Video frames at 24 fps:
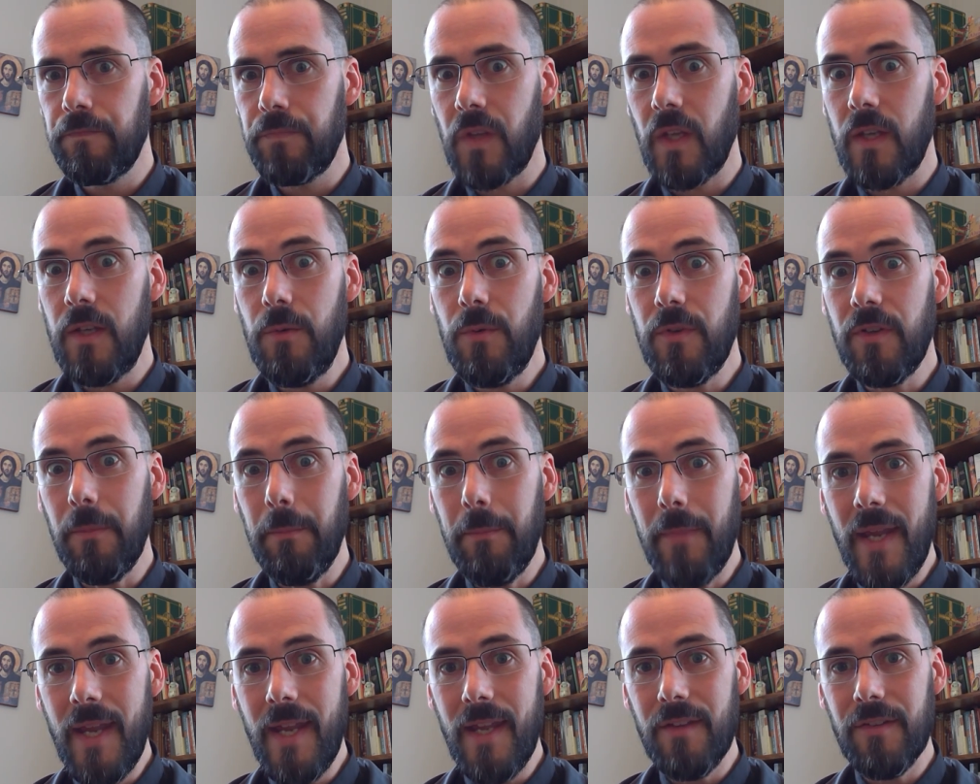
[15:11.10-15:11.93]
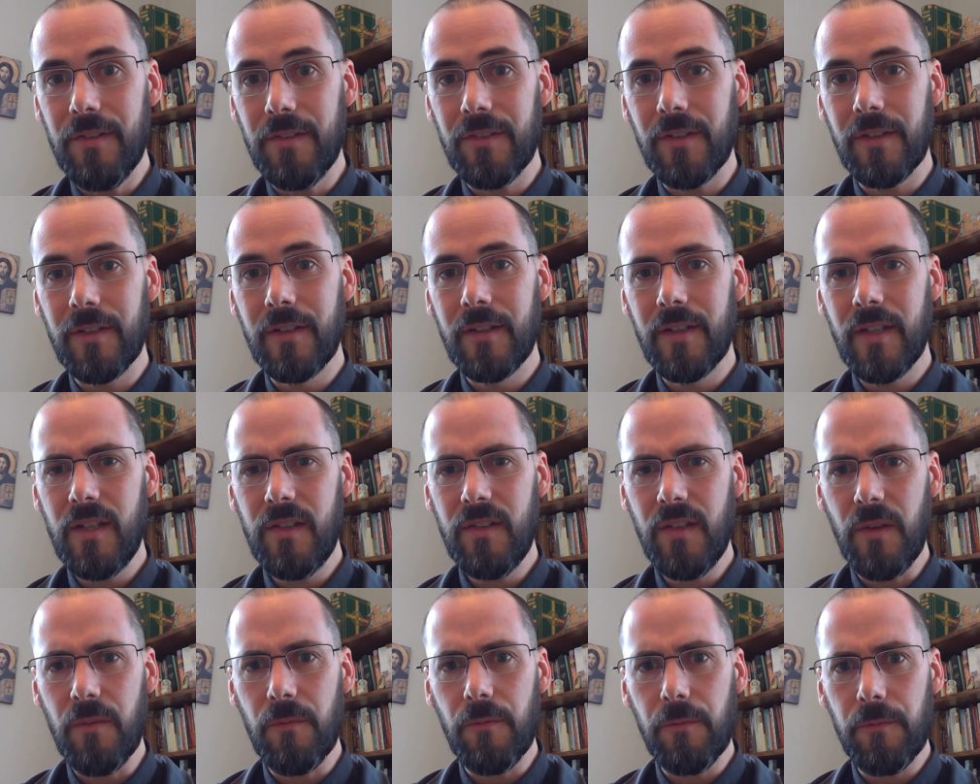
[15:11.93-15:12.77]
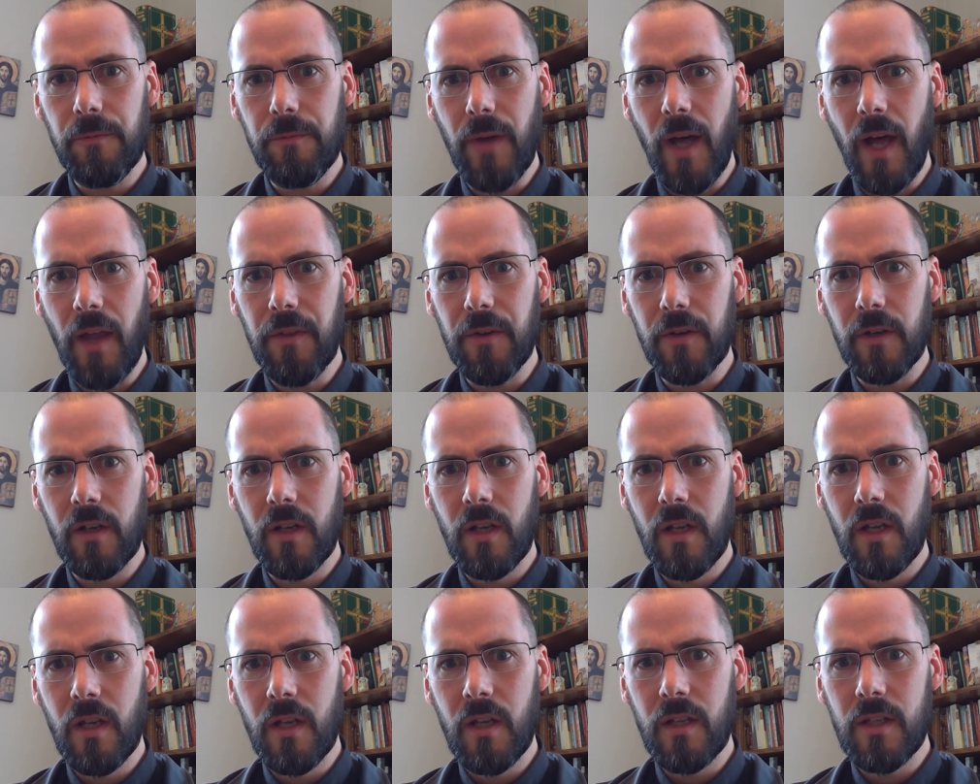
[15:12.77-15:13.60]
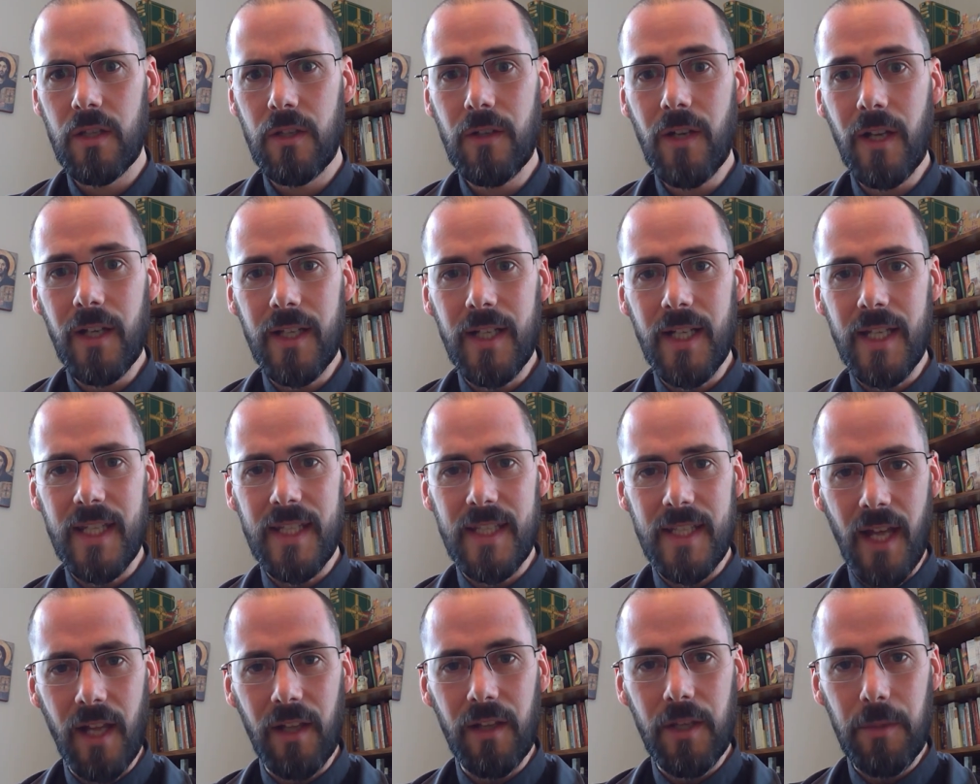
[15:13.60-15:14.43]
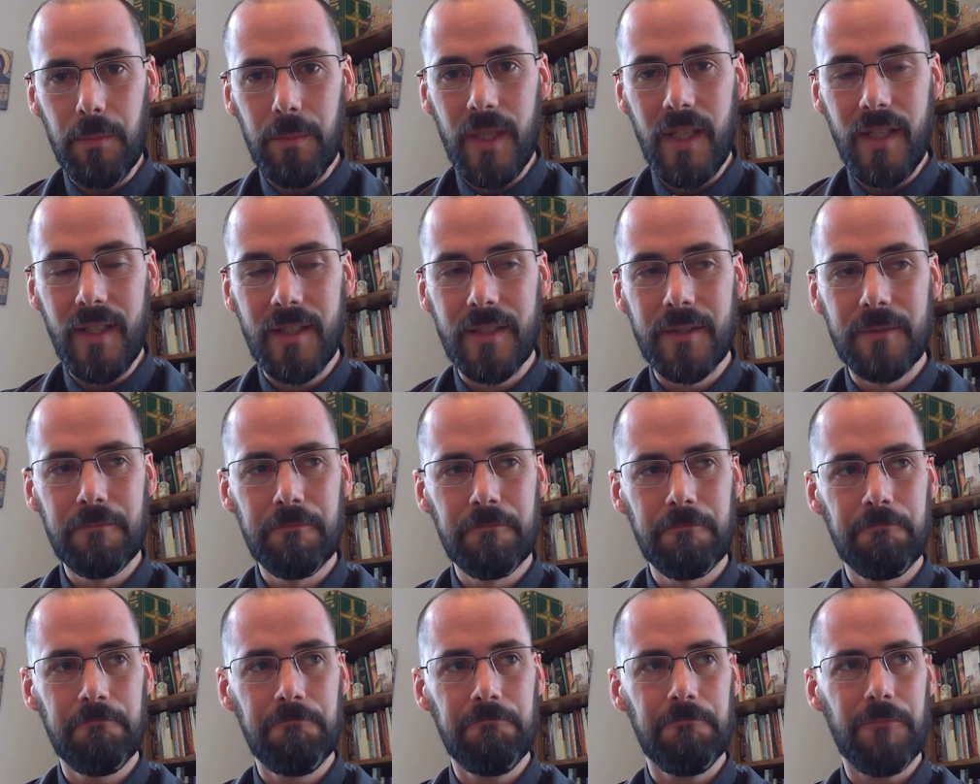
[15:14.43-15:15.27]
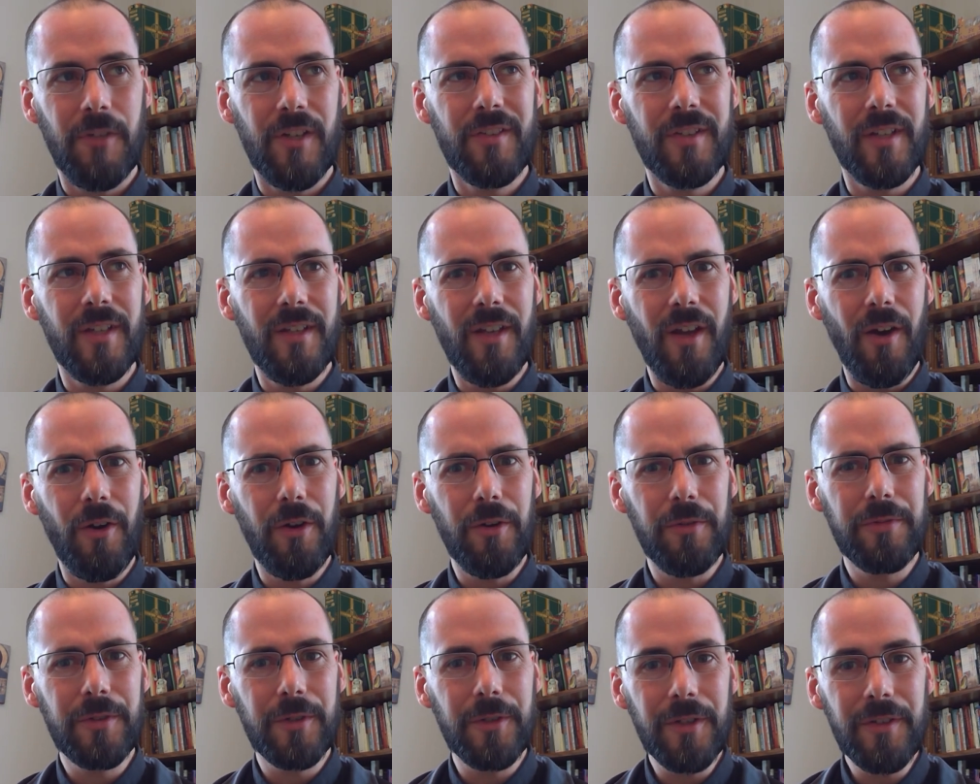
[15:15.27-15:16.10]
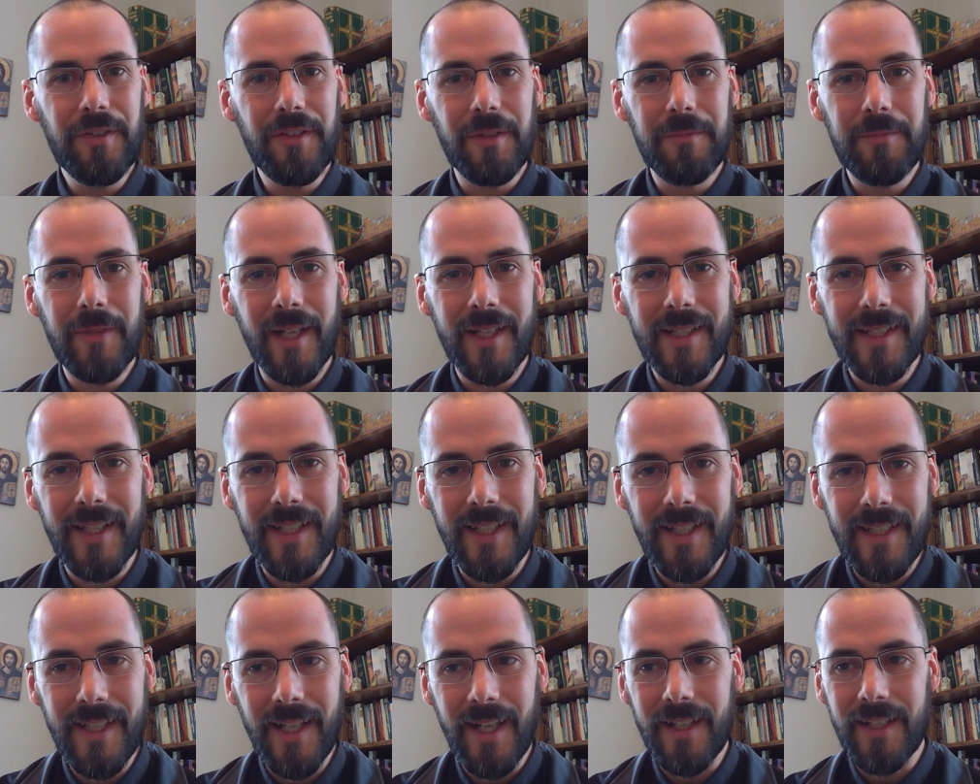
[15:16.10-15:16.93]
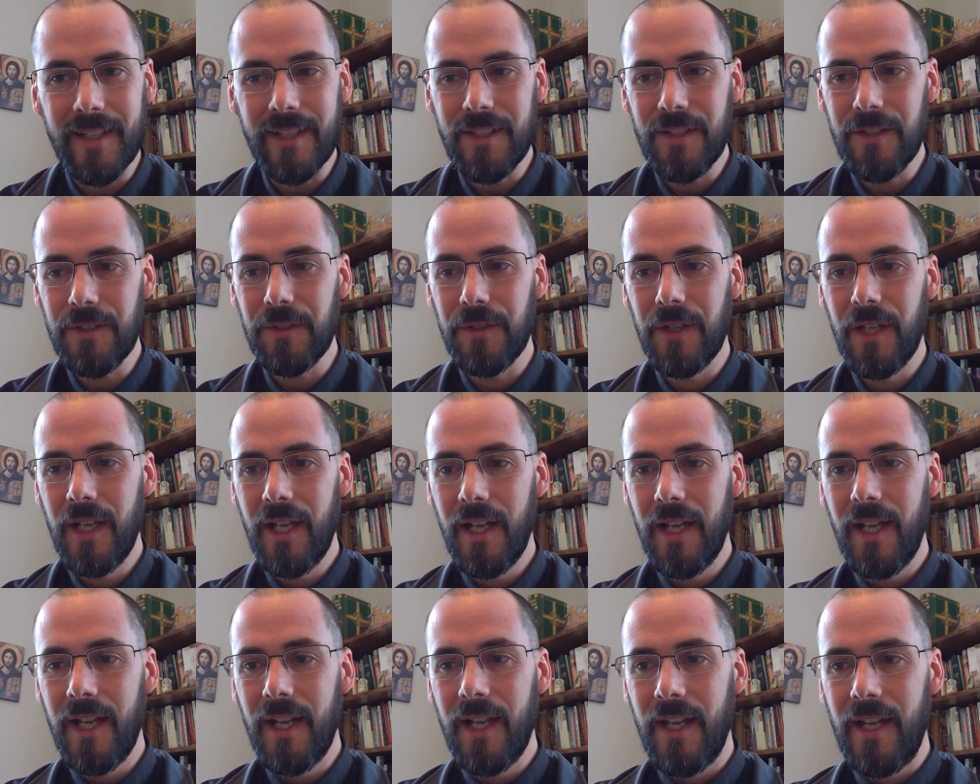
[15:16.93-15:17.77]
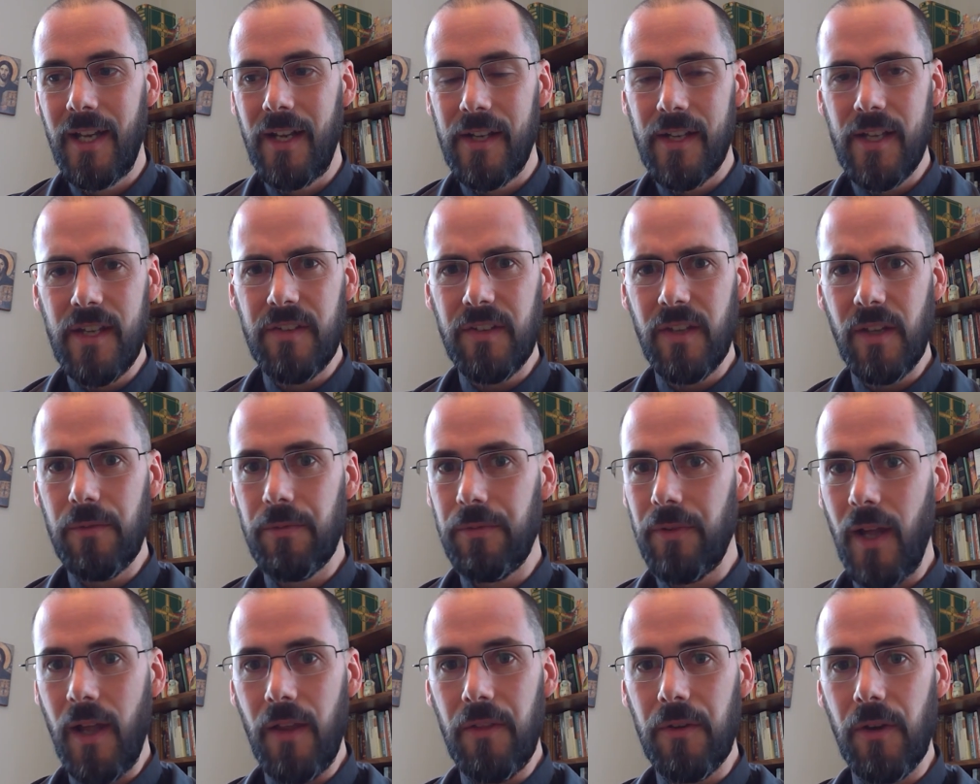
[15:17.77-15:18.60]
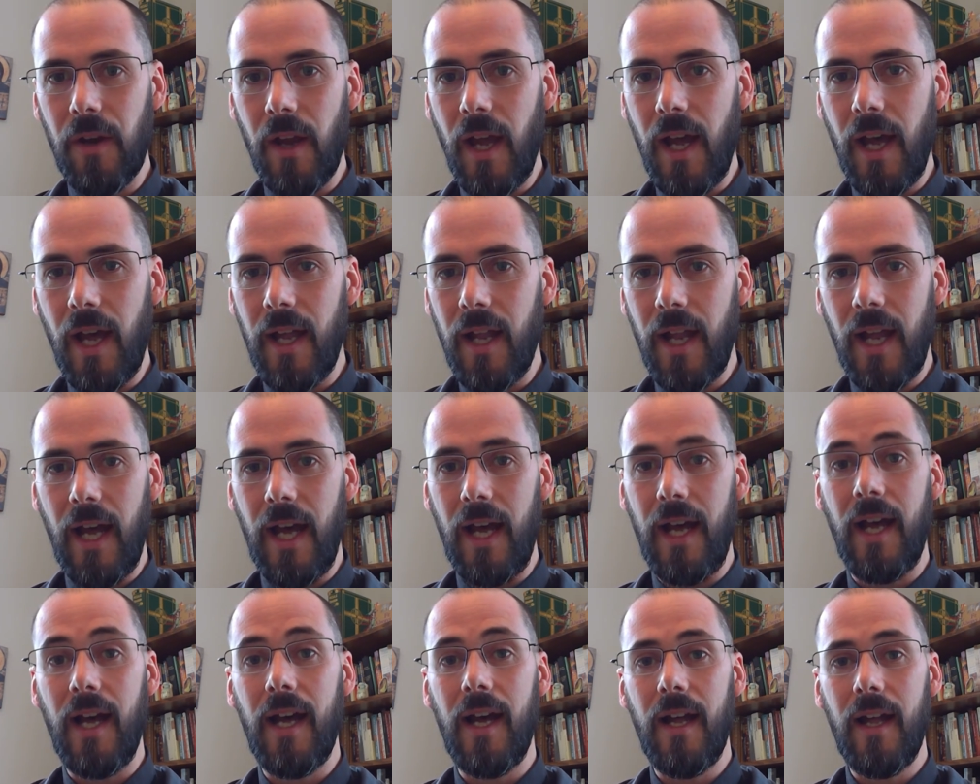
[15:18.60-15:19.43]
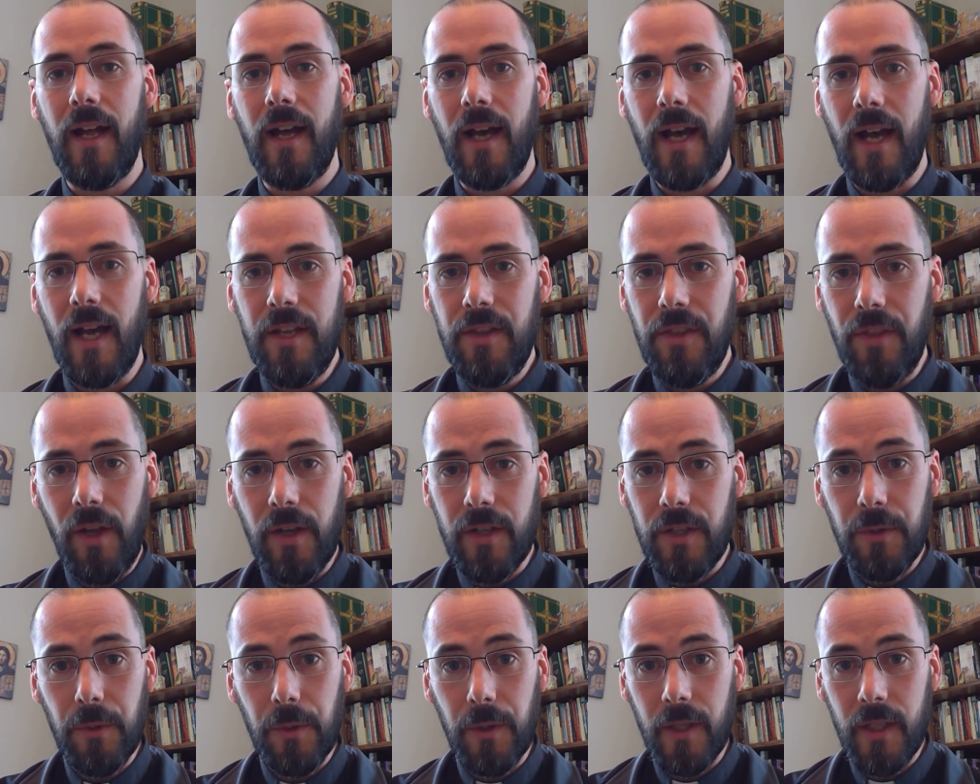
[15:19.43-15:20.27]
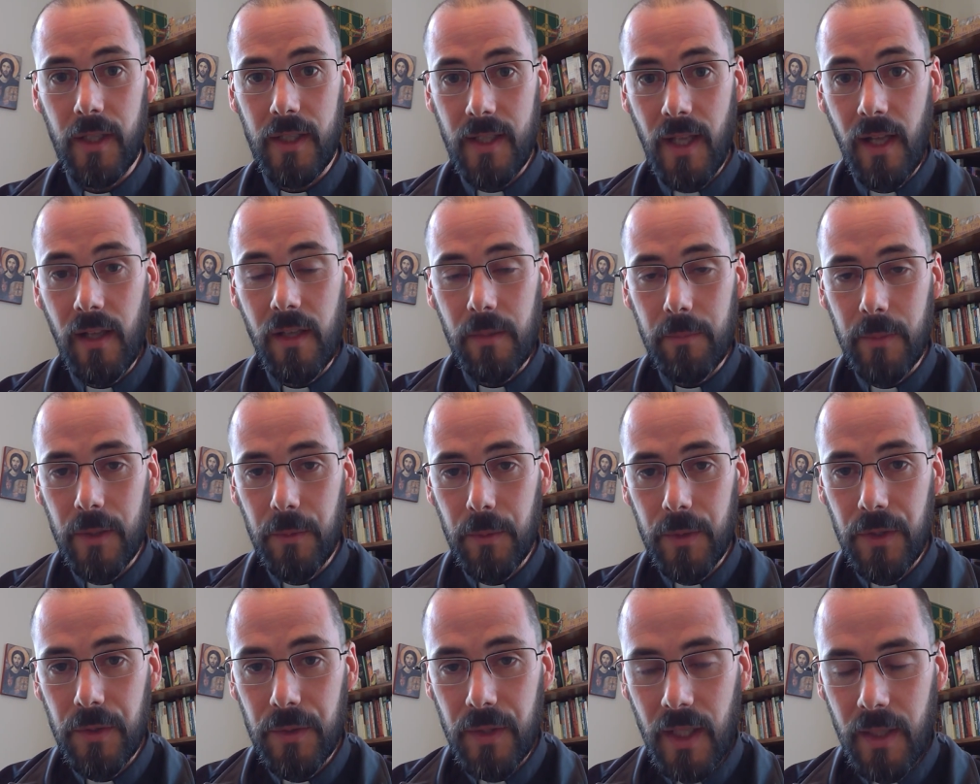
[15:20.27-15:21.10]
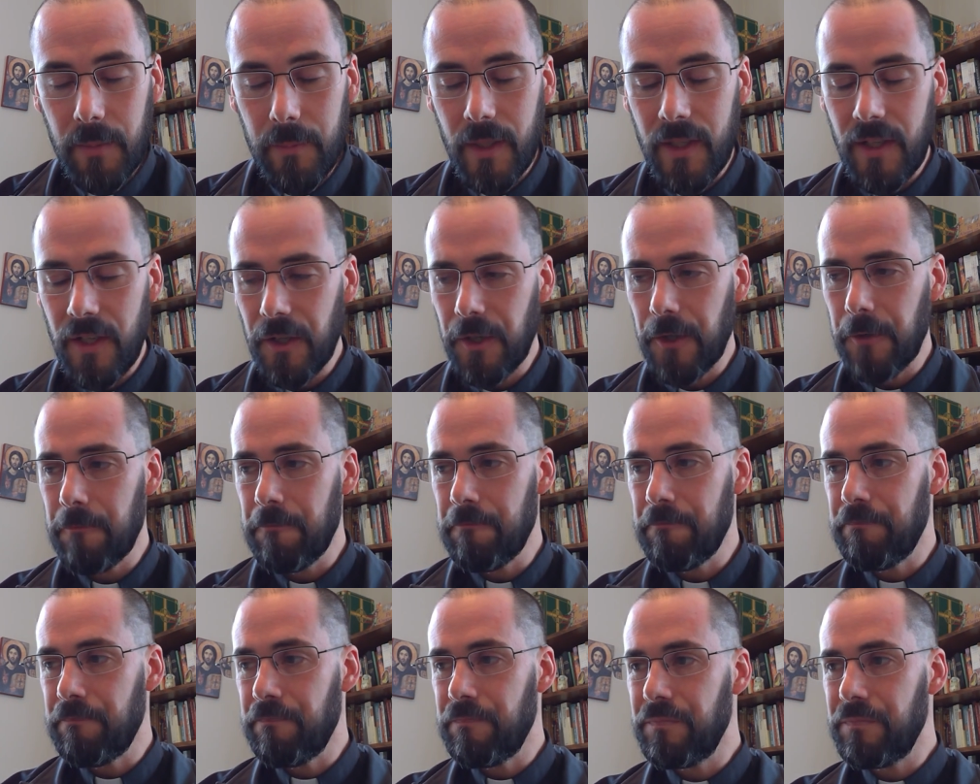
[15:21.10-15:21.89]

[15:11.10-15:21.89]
And he was amazed. He said, Father, you're not going to yell at me? I said, no, of course I'm not going to yell at you. He said, Father, I thought you were going to yell at me when you came in here.